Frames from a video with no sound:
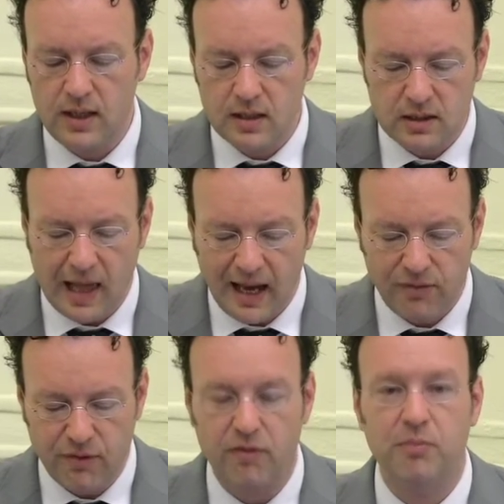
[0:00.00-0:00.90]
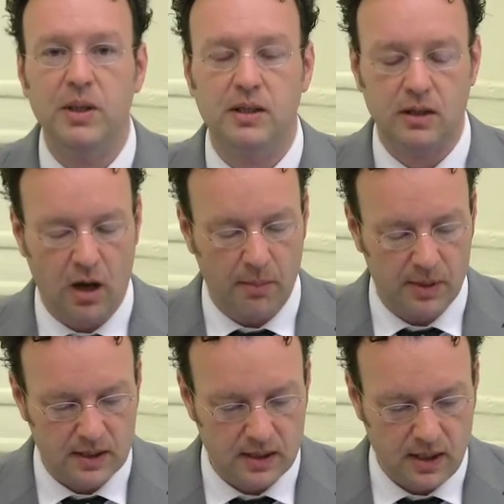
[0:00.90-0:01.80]
in his life of Peter
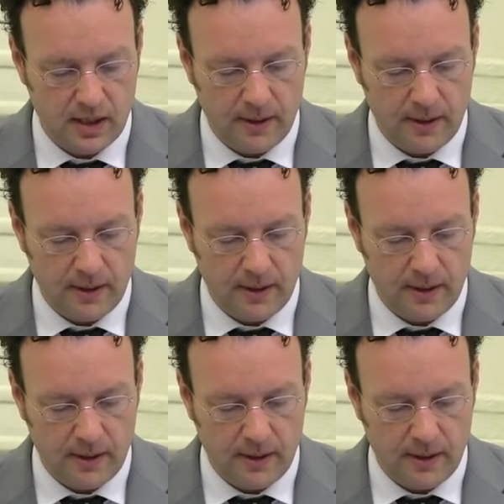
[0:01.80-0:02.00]
Thomas,